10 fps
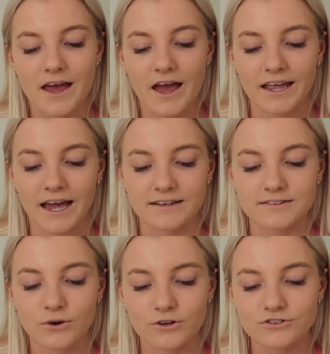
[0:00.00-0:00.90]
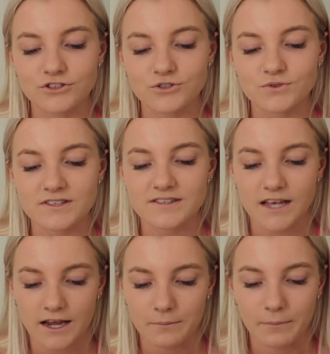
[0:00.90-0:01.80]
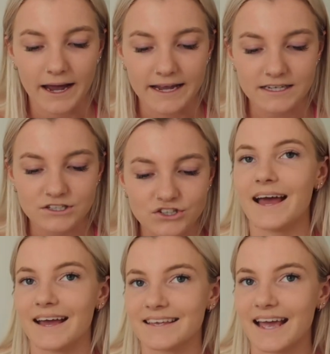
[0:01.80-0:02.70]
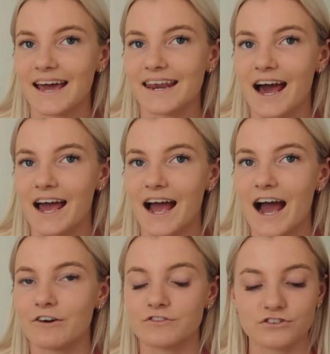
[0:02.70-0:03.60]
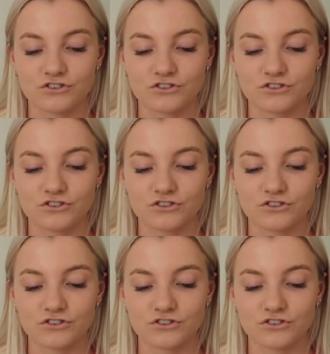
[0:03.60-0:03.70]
Okay, so onto the second page. Again, I have the